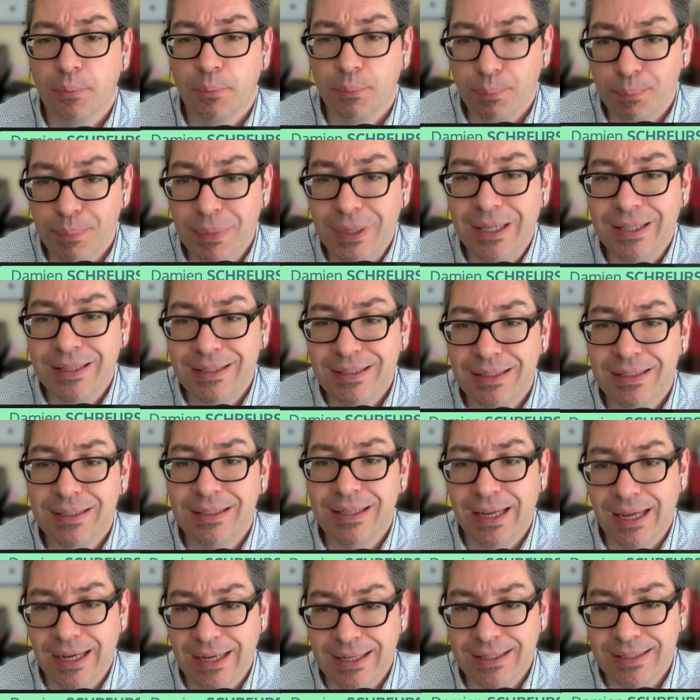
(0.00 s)
built-in
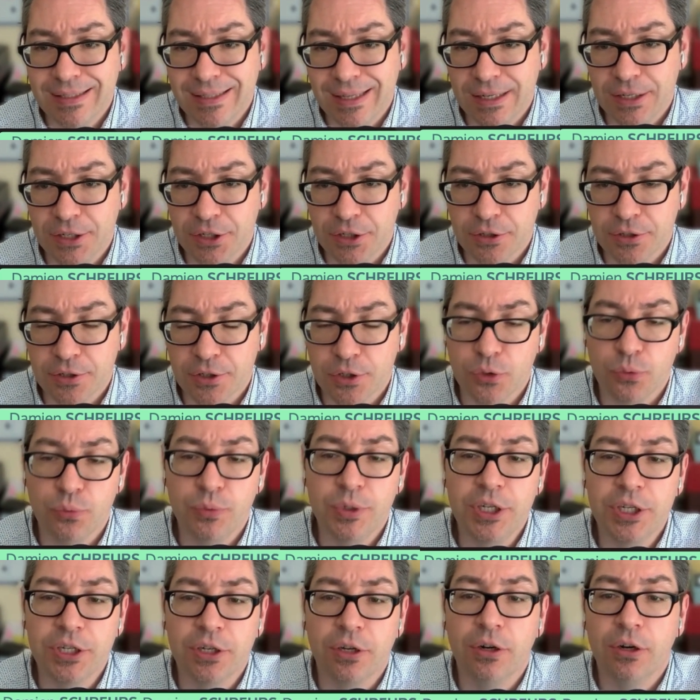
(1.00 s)
extensions,
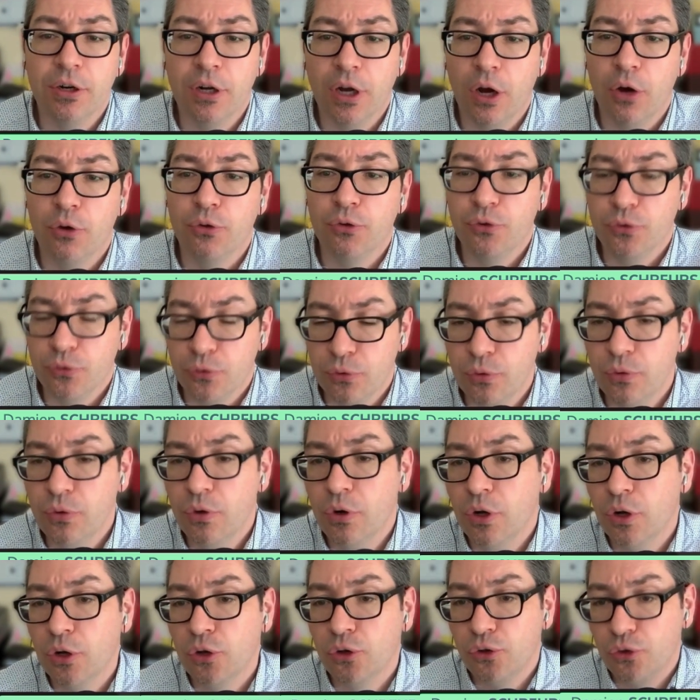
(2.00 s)
which allow you
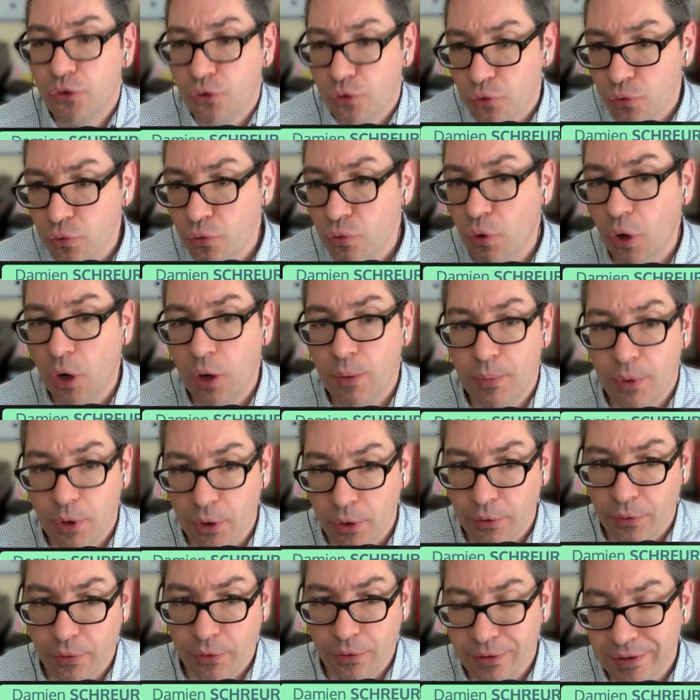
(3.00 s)
to, among
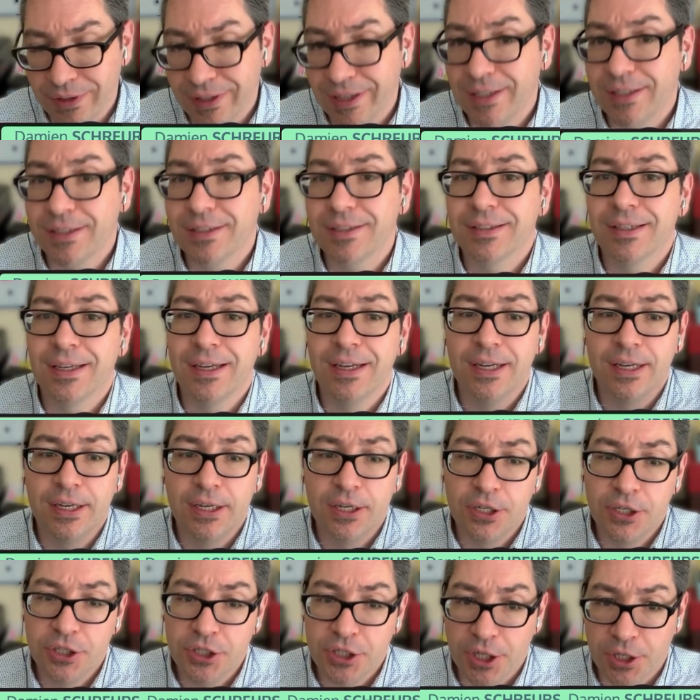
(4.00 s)
other things,
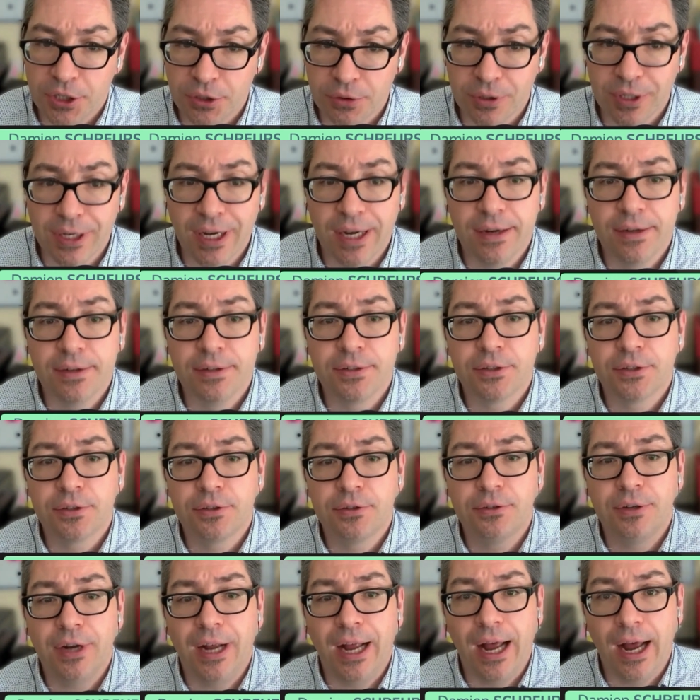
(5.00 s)
check your
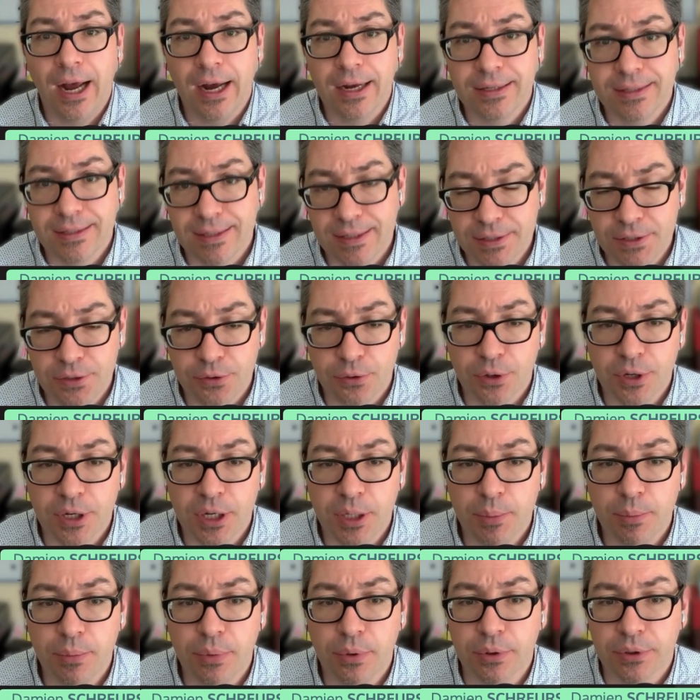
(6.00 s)
calendar, access your
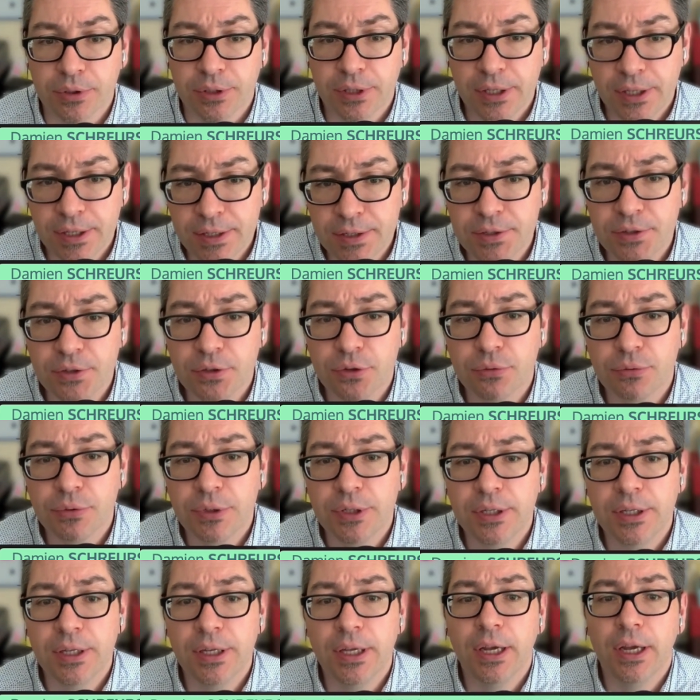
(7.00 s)
clipboard
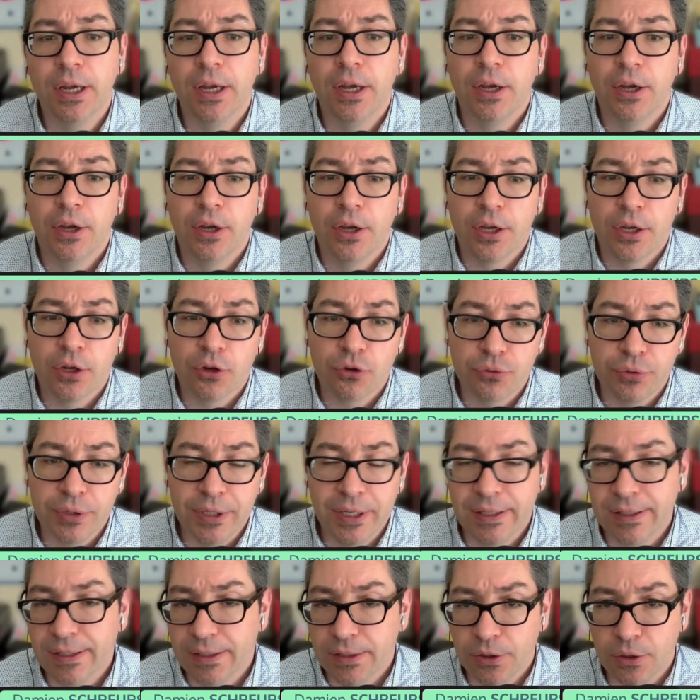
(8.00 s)
history,
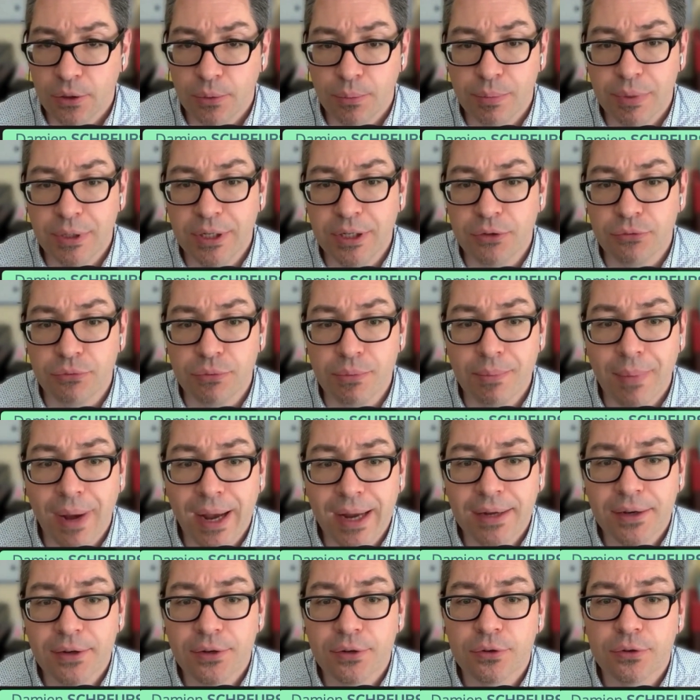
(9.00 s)
create and complete
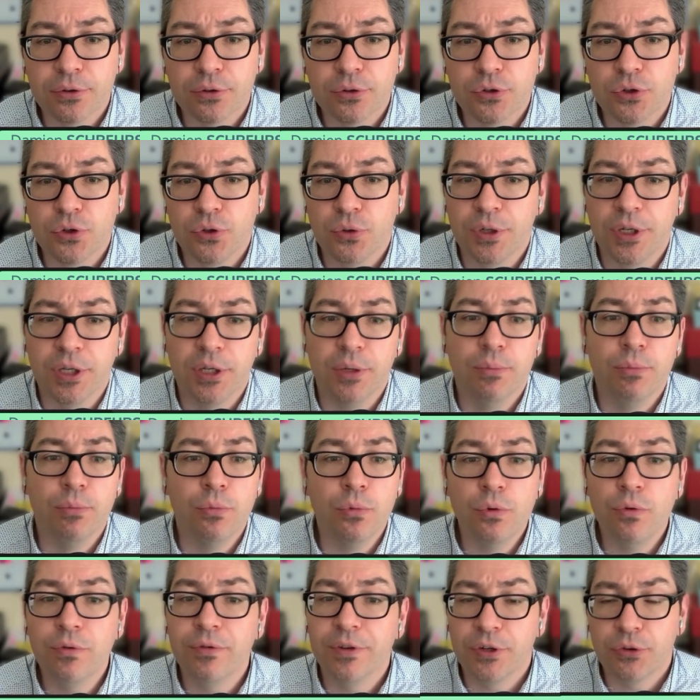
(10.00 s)
reminders, you can
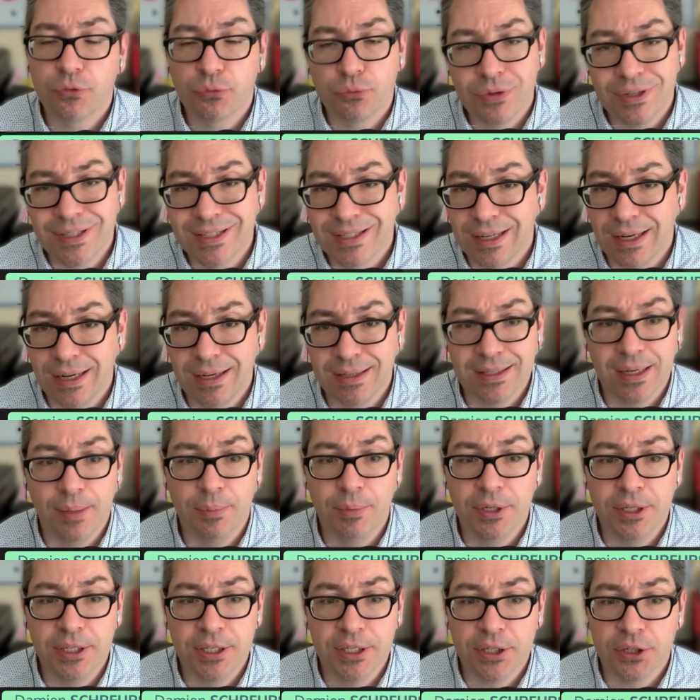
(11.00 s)
move and resize
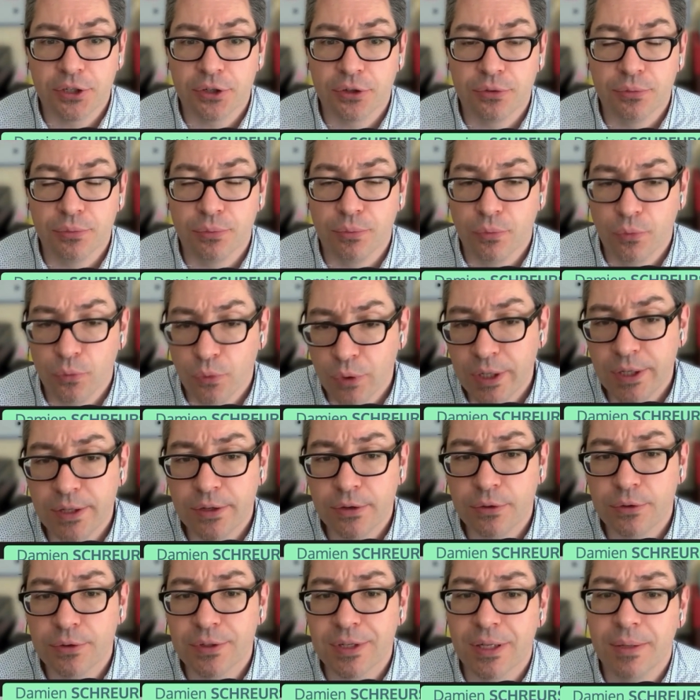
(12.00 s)
application
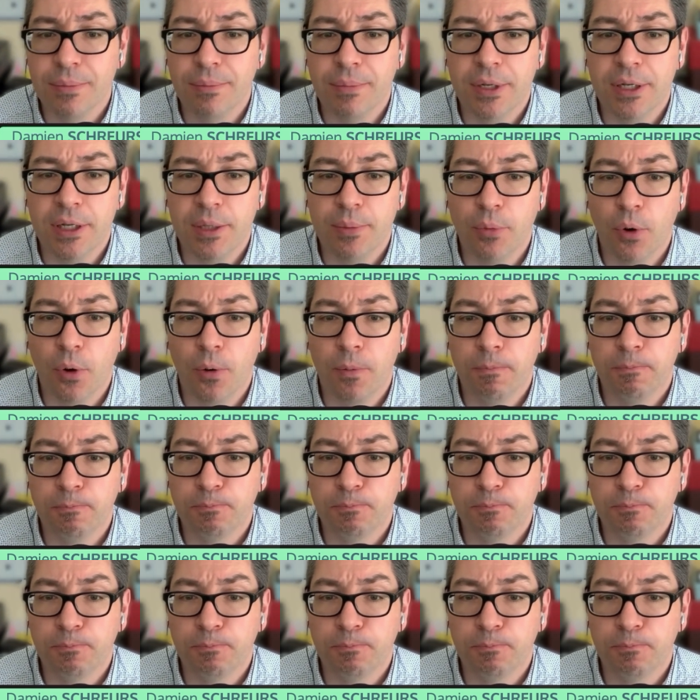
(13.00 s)
windows, and many more.